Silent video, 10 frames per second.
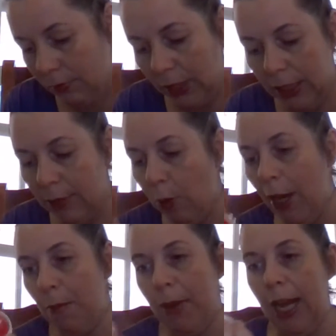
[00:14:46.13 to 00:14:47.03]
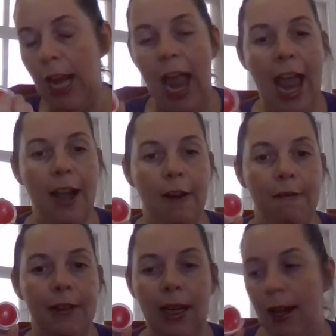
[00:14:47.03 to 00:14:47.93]
Sweet Pea and
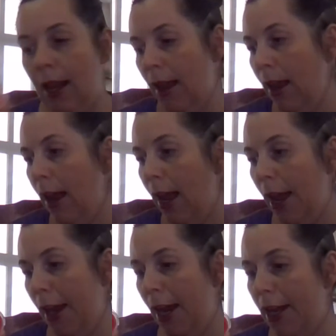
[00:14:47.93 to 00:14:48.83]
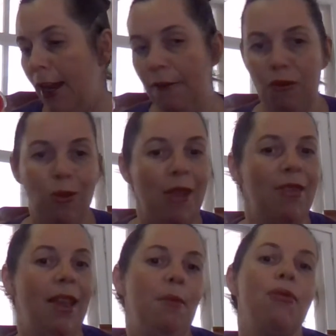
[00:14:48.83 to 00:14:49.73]
Vanilla. Another
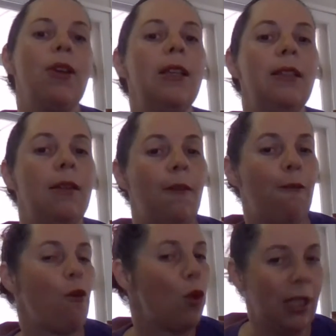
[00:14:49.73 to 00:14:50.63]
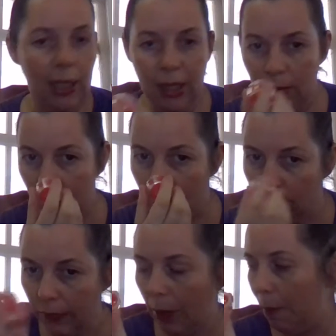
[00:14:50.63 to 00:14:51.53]
one that brings a fruity
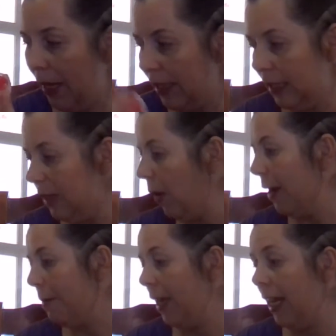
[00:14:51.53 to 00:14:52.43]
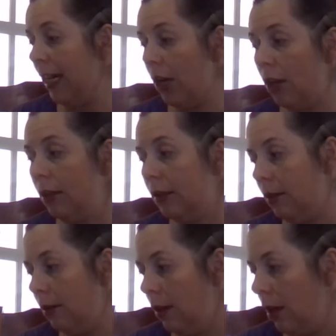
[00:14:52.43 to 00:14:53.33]
but sweet pea
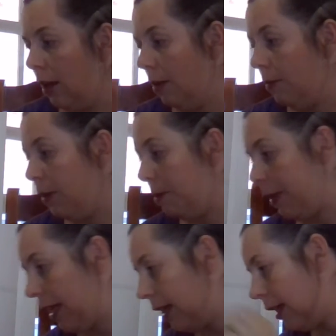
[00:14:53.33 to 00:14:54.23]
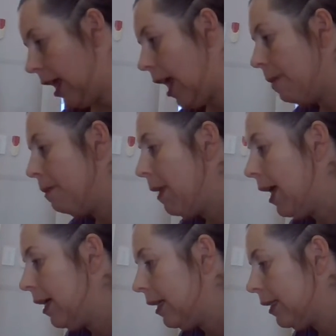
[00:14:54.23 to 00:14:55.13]
note would be
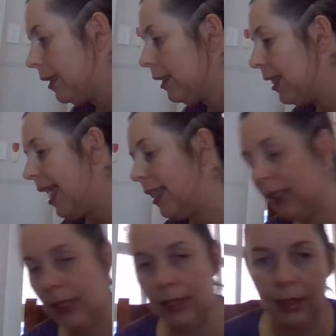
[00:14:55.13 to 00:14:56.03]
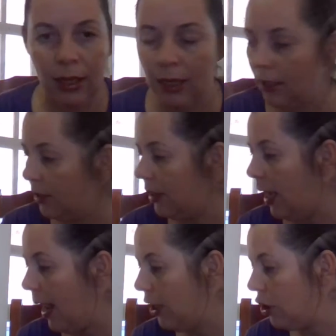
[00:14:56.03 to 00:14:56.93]
amongst that
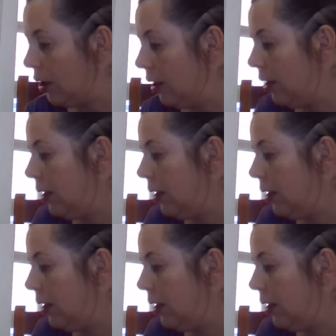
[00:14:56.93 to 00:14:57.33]
selection.